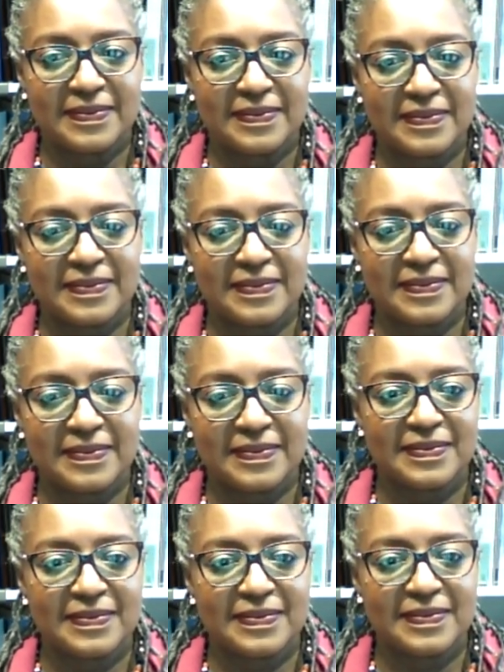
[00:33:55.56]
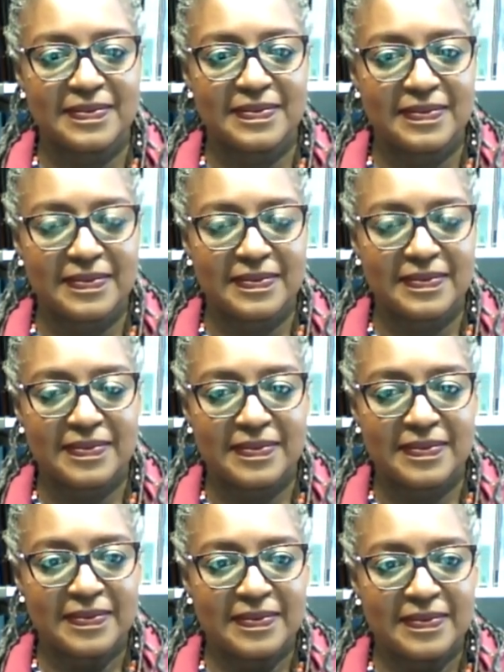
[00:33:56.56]

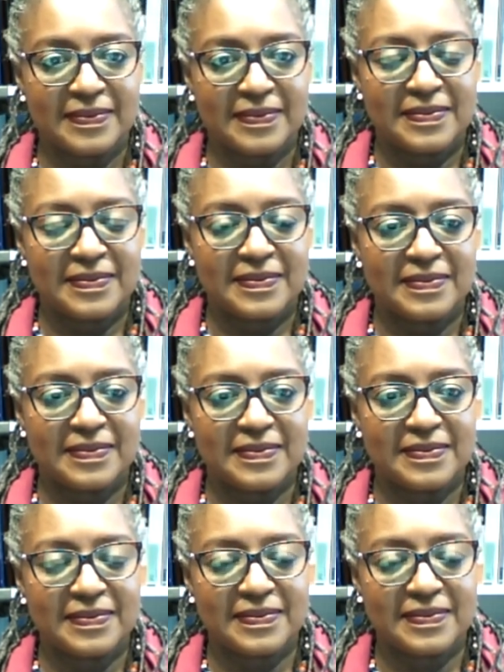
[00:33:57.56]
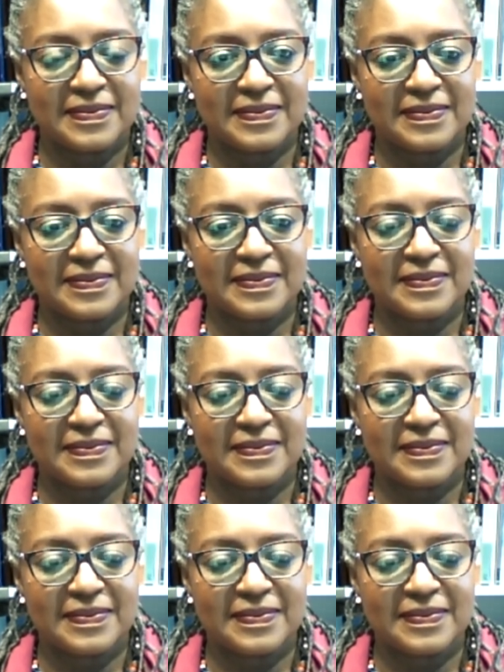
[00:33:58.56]
(not speaking)